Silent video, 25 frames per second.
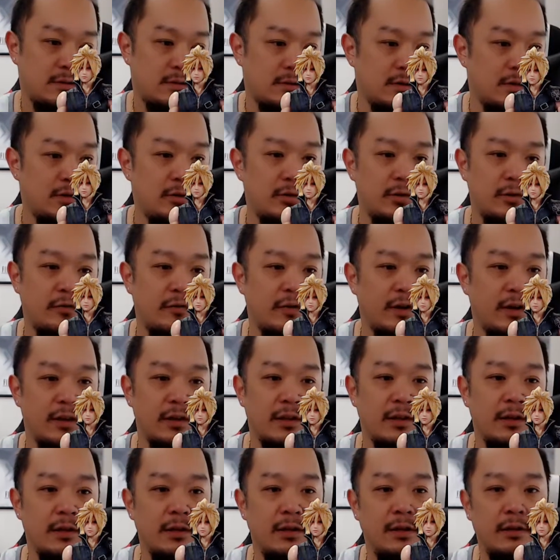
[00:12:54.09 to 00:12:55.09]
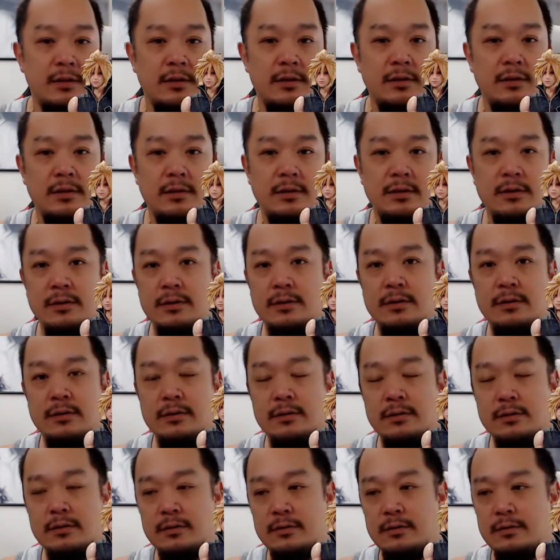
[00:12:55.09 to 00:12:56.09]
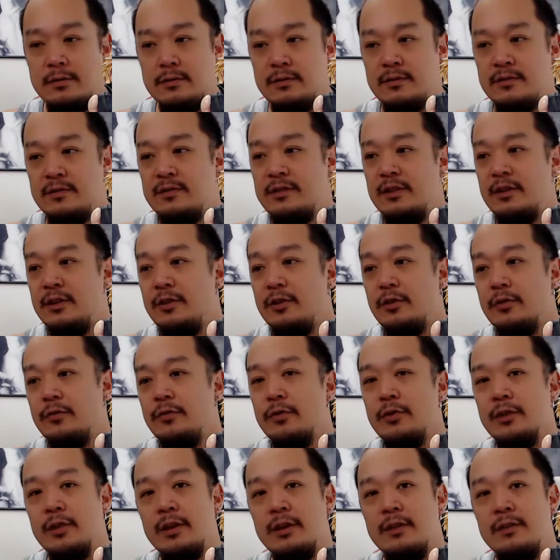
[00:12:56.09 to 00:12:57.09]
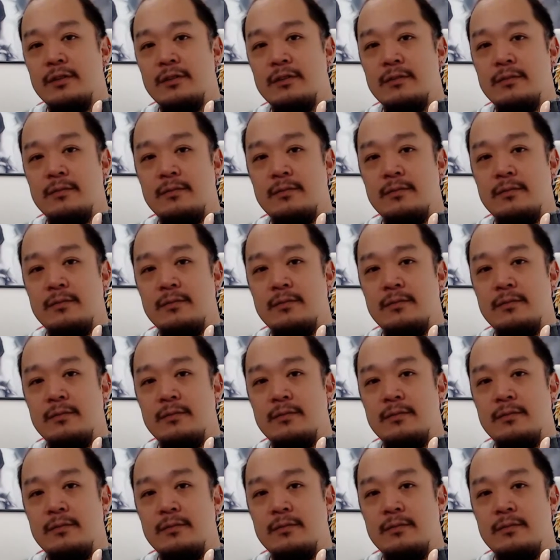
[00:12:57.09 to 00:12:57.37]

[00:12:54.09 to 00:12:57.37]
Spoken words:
I know if I like sit here for like